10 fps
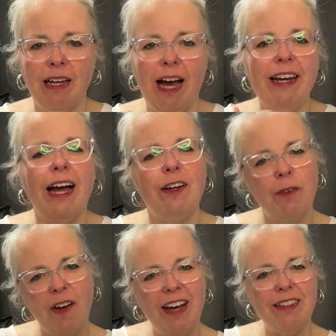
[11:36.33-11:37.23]
and I don't
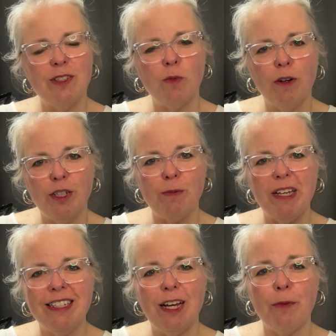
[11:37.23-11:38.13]
know how this works
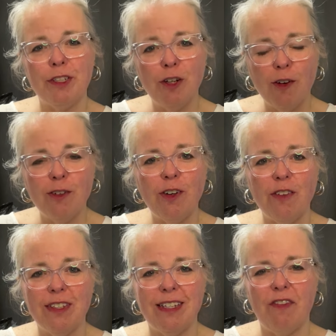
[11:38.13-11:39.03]
because I returned all
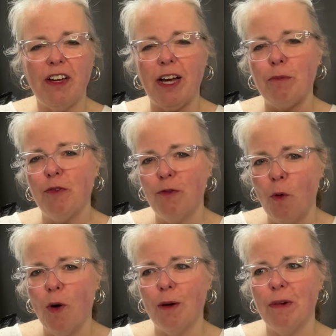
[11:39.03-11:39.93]
the stuff I got
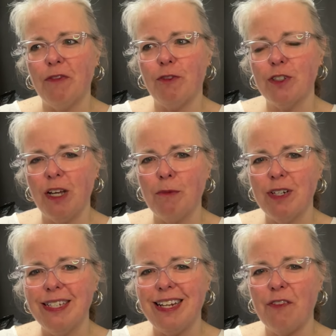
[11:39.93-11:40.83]
before, but for some
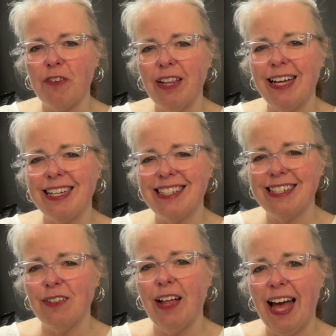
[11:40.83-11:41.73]
reason I feel like I
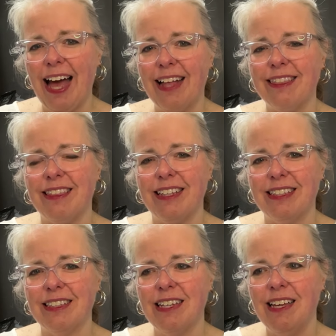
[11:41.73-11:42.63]
still had the
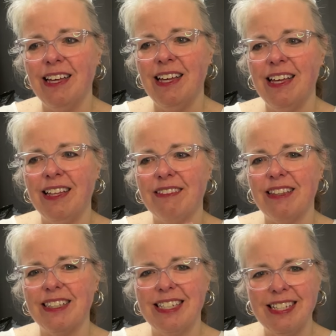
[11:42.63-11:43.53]
the
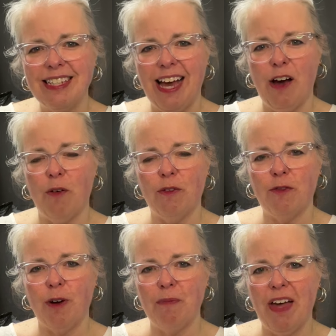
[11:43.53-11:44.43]
discount
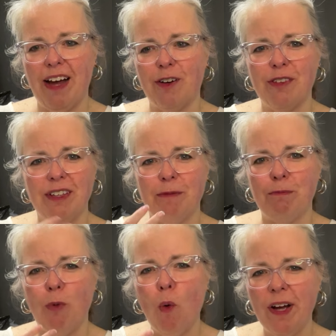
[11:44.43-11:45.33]
from that or the
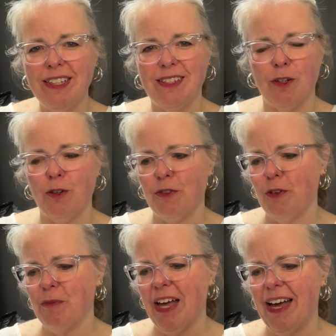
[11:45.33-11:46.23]
points earned
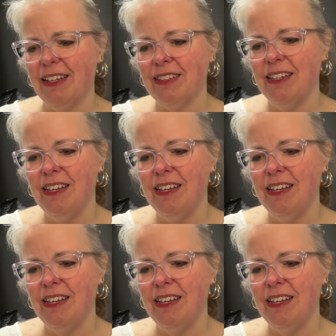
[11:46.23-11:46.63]
from that.